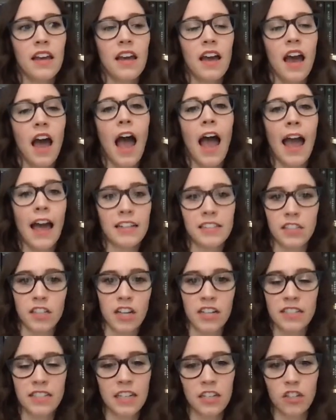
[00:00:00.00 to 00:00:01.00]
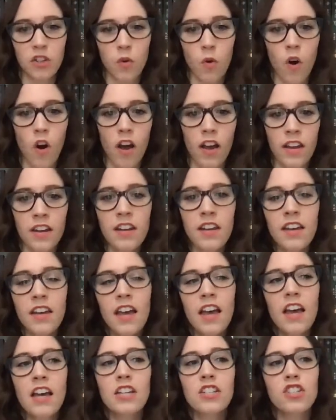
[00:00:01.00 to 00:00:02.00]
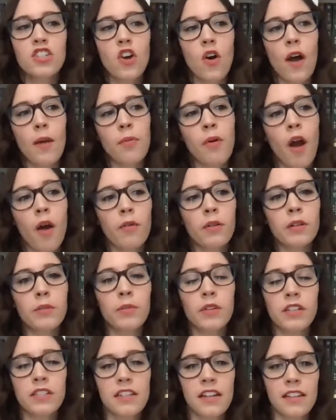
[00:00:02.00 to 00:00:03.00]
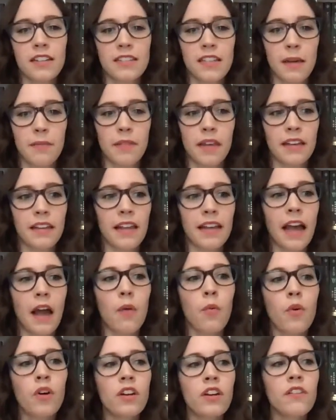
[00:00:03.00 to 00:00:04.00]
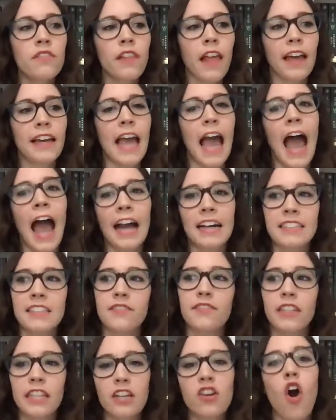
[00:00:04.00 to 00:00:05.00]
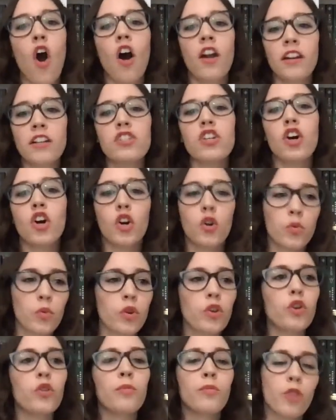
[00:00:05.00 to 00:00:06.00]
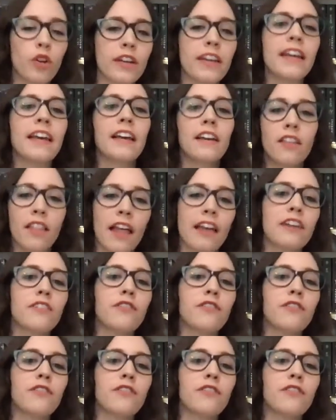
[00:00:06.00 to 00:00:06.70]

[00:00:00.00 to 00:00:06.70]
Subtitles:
I had to continue on. So I probably would have done the same thing. Like I wouldn't have like actively gone into her room looking like for